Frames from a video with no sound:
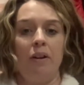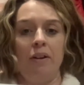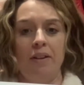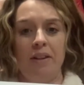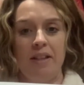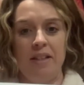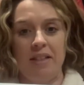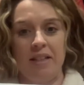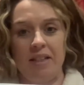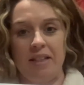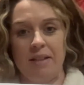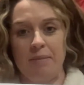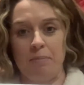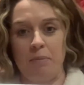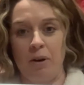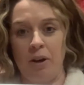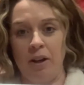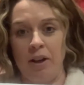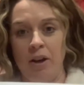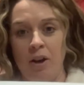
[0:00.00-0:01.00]
this is my
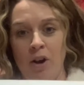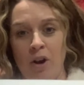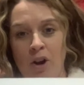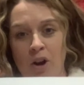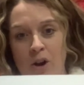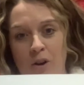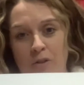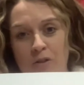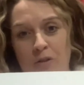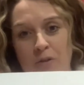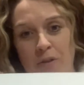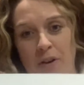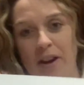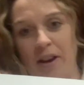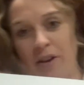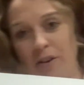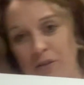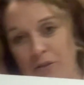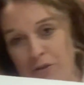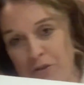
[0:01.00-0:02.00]

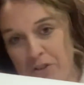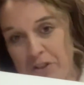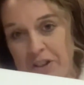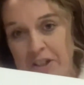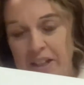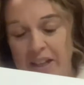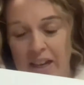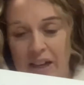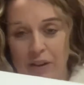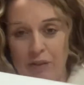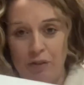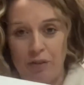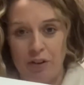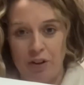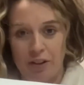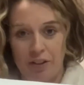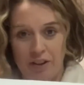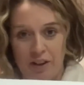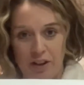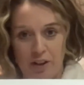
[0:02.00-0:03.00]
favourite gift I
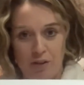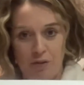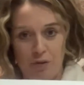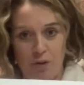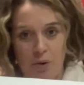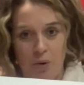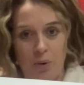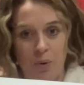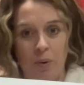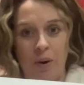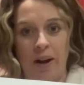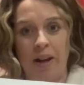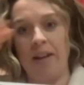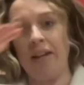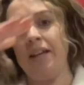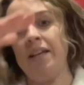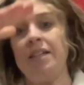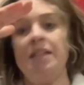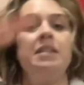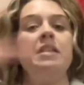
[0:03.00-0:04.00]
think of all, and it
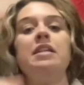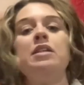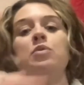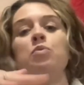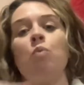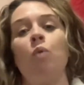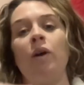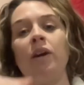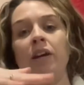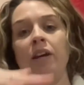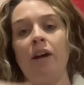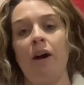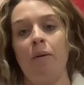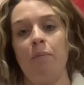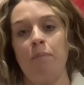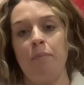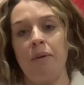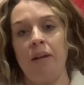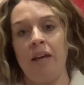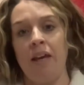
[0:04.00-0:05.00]
is this White
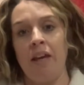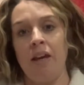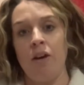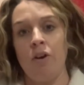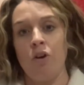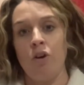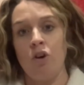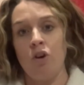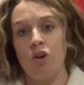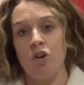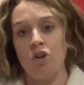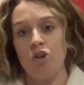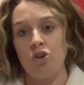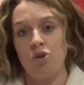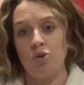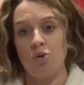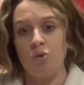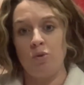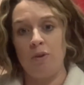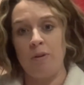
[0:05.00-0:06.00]
Company
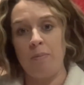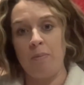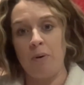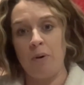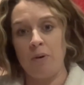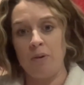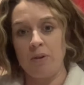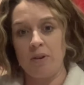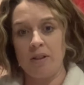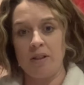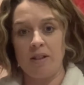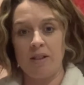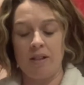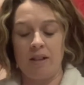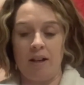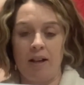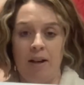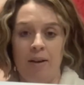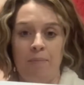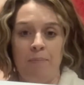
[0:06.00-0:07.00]
jewellery box,
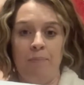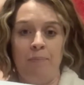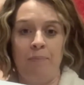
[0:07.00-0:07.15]
um